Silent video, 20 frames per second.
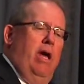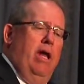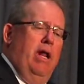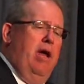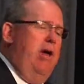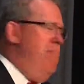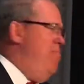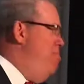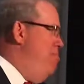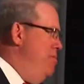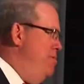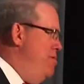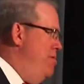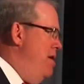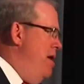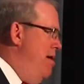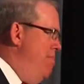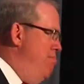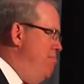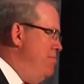And I
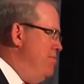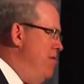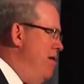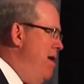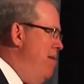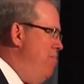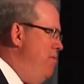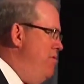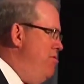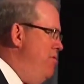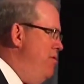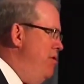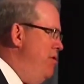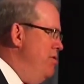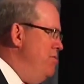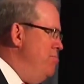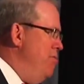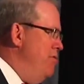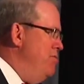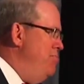prescribed it to you, and
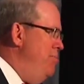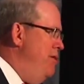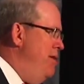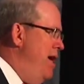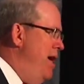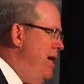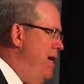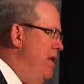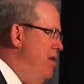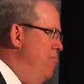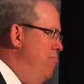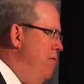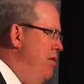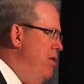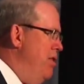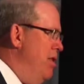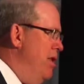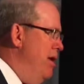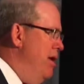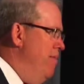you're supposed to be taking it
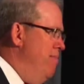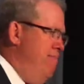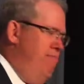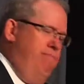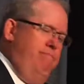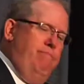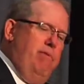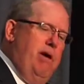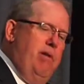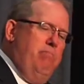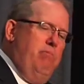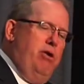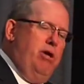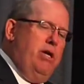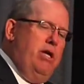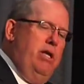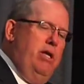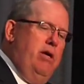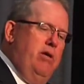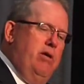monthly. I'm
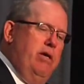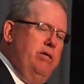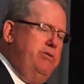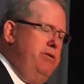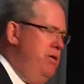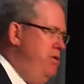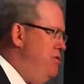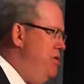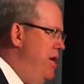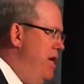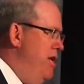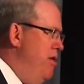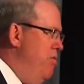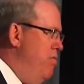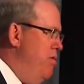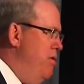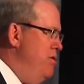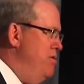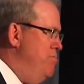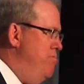looking here, I see
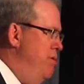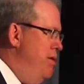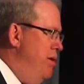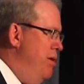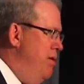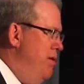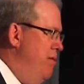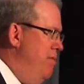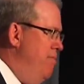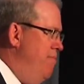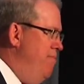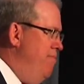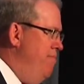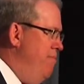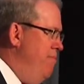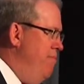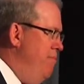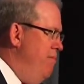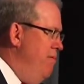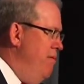January's bill.
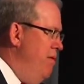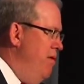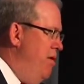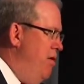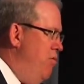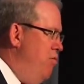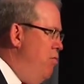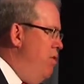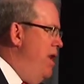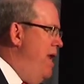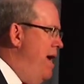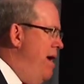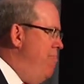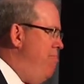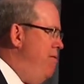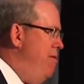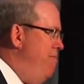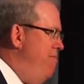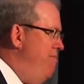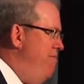What
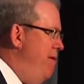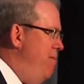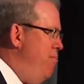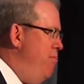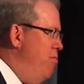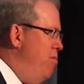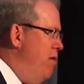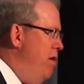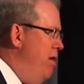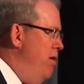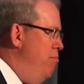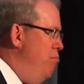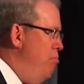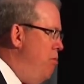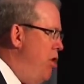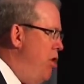happened to February and